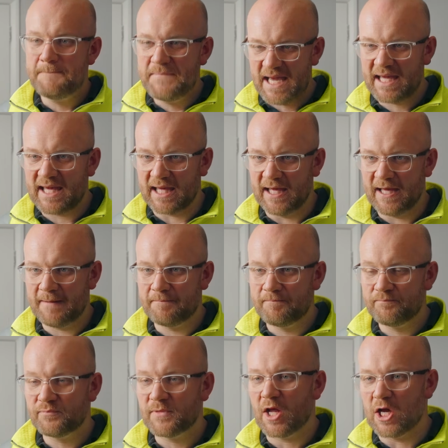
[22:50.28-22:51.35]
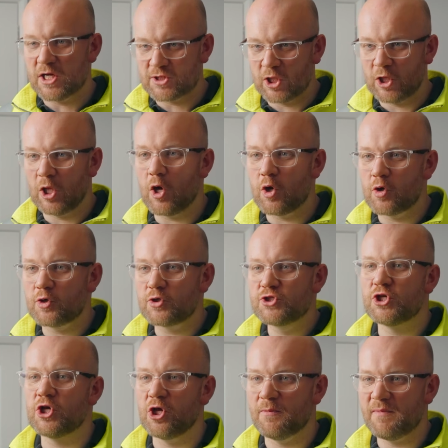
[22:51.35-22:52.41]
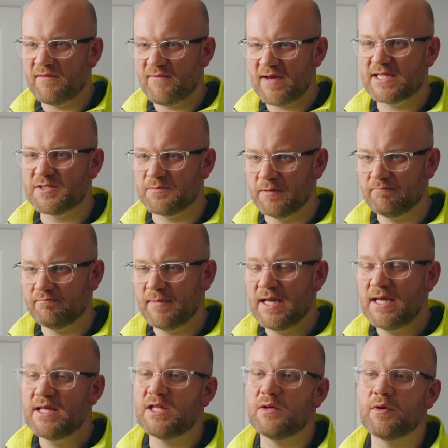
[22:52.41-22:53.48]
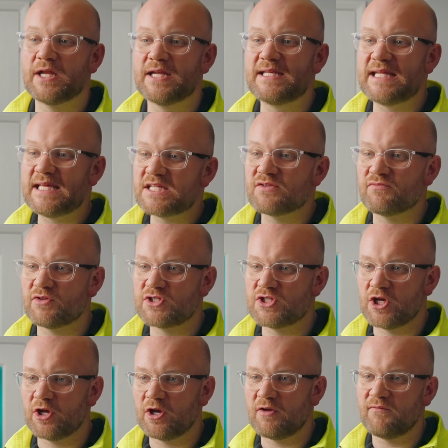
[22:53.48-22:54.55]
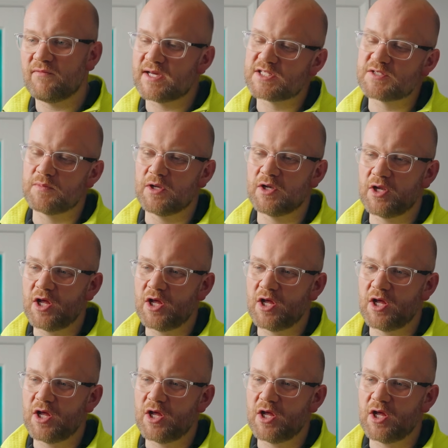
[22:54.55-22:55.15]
pick it as a long-term investment. They want a decent return on investment,